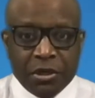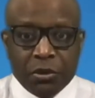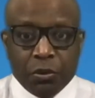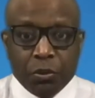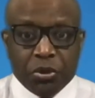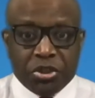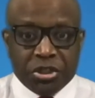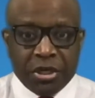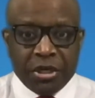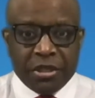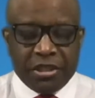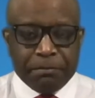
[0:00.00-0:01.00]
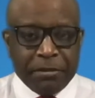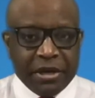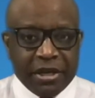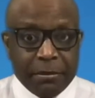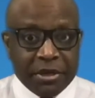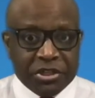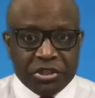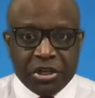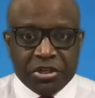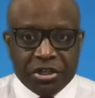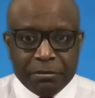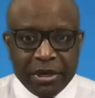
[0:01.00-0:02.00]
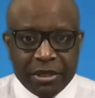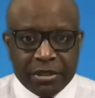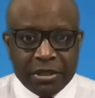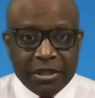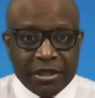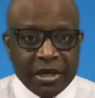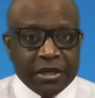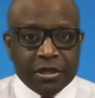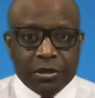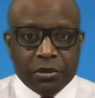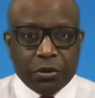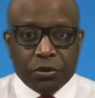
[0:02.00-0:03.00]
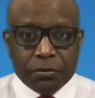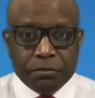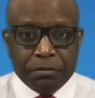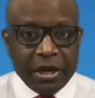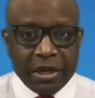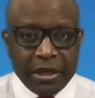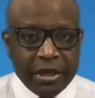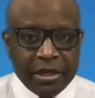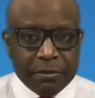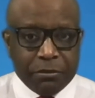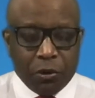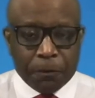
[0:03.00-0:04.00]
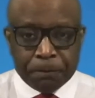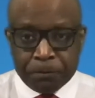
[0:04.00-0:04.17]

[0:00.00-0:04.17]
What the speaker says: which the buyer might change their mind that they're not going to buy anymore.